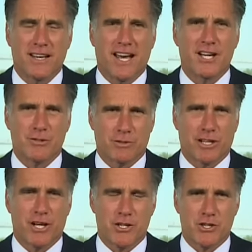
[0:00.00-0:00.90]
as a
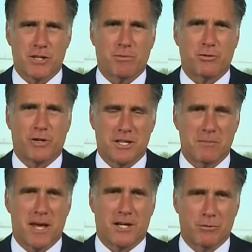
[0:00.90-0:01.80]
relationship between a
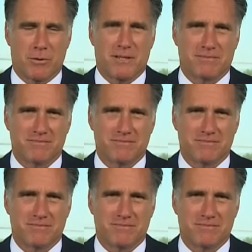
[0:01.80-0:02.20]
man and a woman.